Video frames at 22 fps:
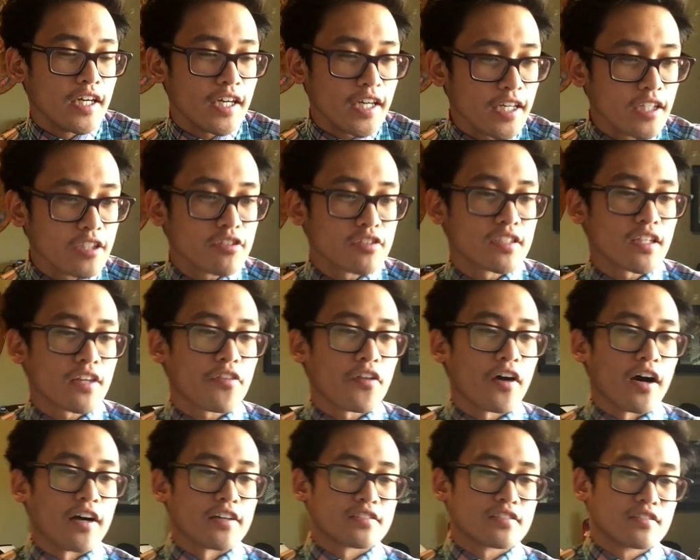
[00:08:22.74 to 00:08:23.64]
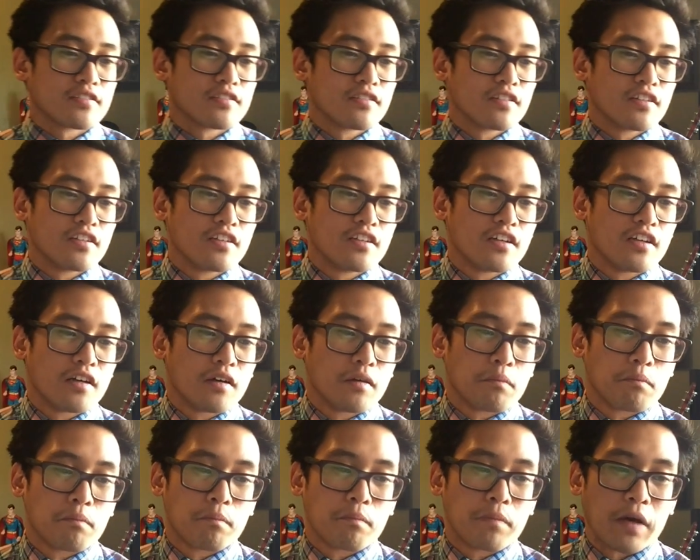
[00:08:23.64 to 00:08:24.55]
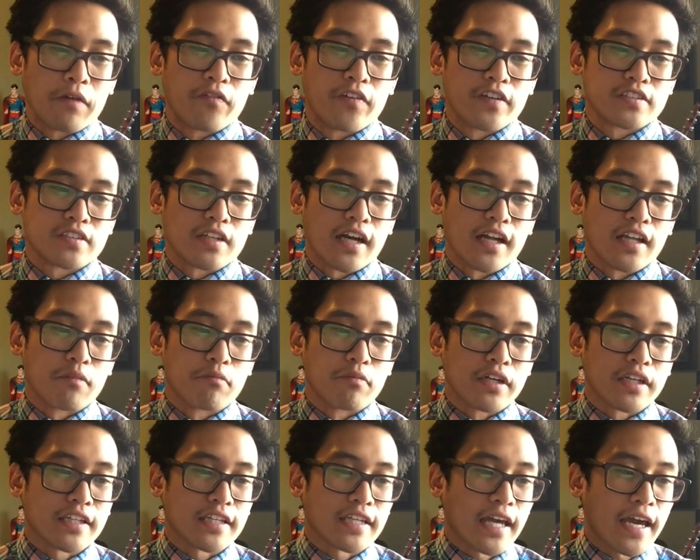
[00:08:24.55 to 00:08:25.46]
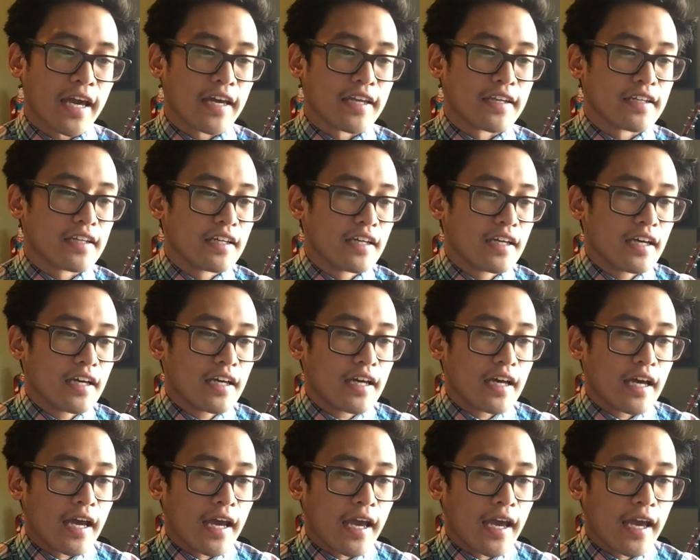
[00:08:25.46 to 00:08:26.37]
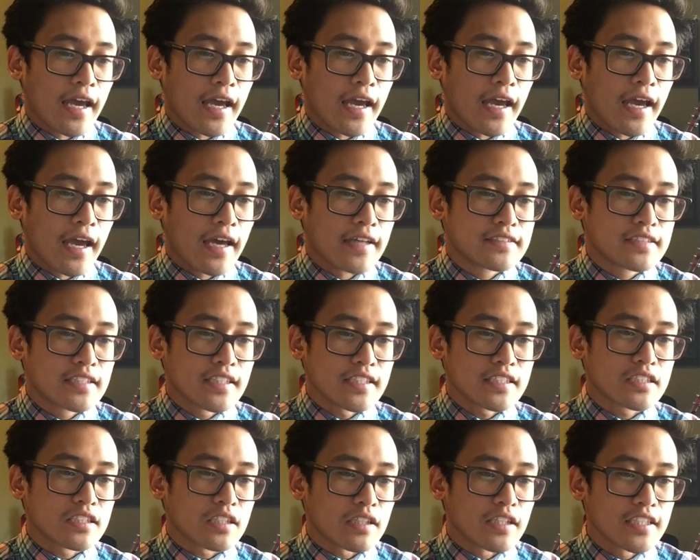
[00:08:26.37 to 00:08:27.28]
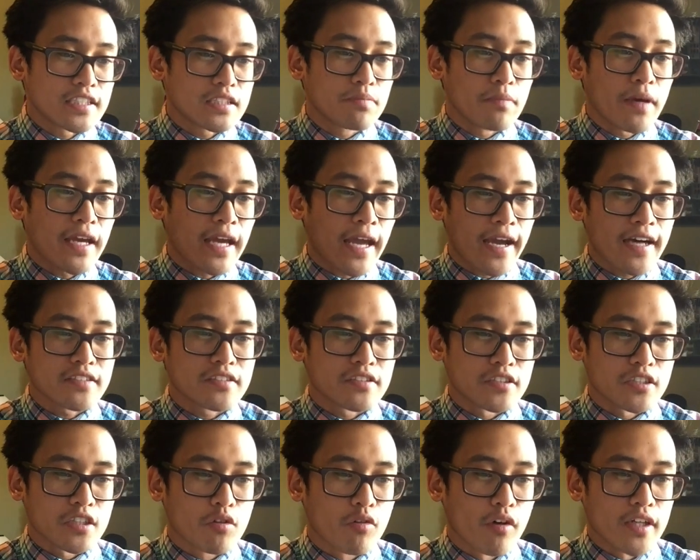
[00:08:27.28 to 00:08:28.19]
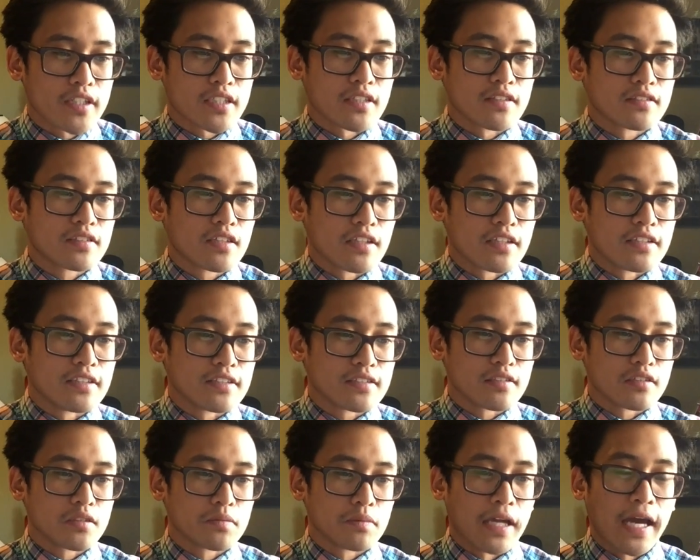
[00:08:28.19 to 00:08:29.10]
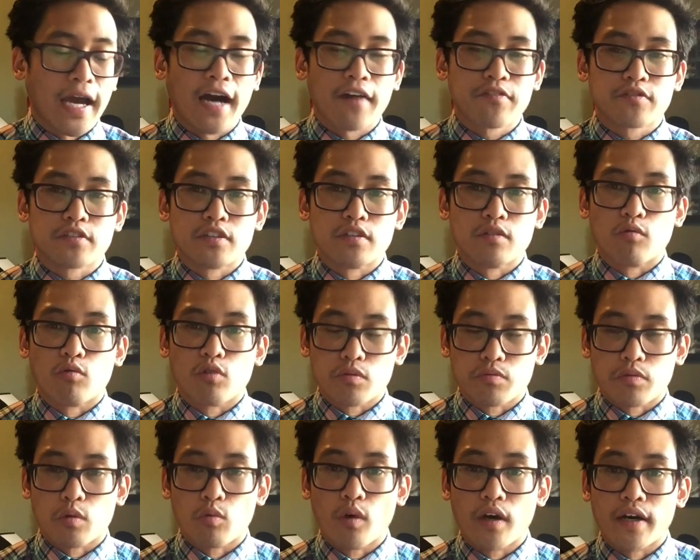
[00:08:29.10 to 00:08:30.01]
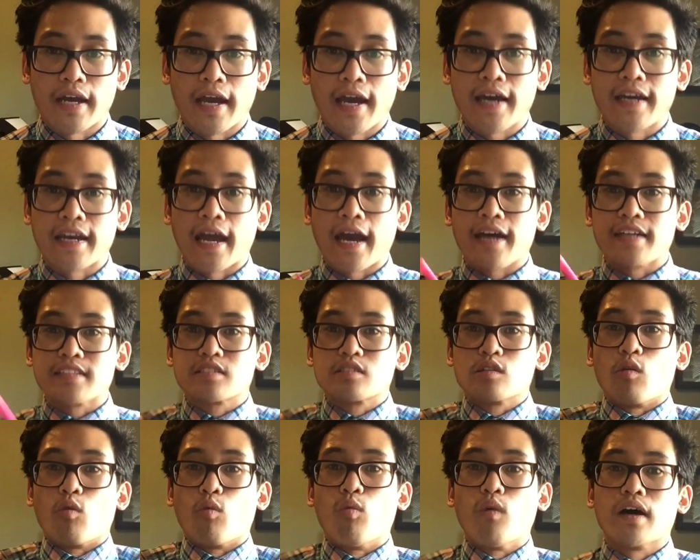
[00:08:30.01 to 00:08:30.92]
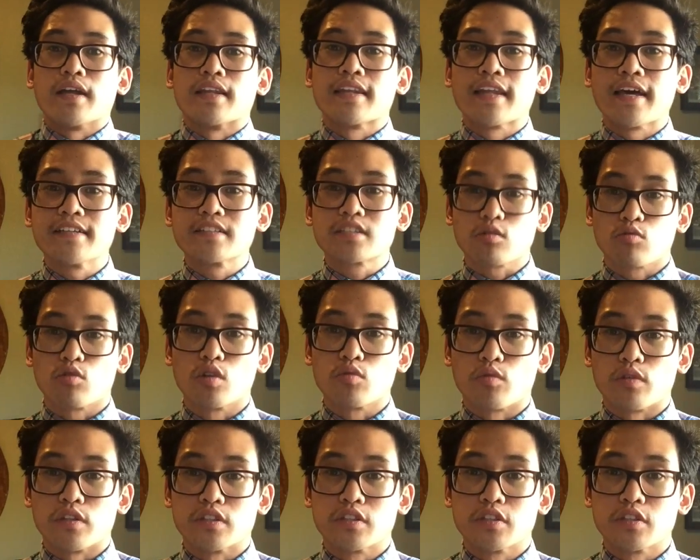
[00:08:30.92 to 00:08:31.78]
Interesting thoughts, Professor Alan Brinkley, and so this may answer your question to the disillusionment after World War I and as to what led to World War